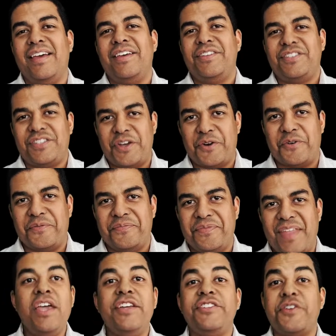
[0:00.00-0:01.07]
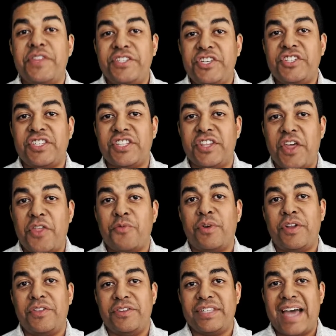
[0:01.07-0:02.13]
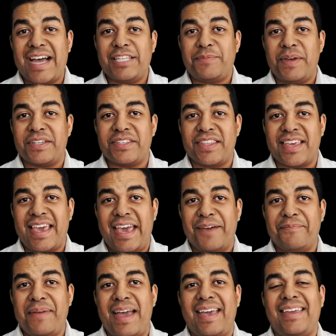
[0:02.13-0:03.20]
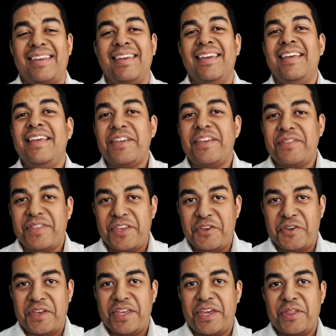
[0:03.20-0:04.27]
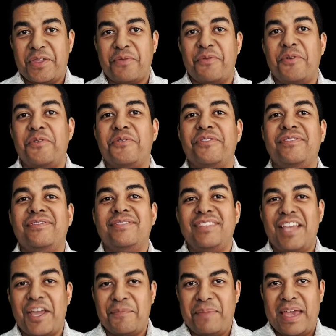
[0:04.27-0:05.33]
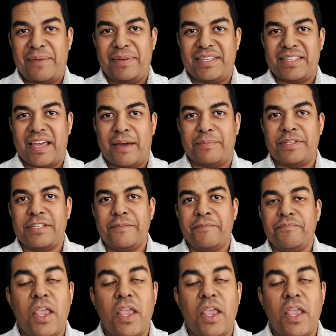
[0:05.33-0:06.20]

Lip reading: So this is just another one of those aspects of the campaign that you can get through in baby steps.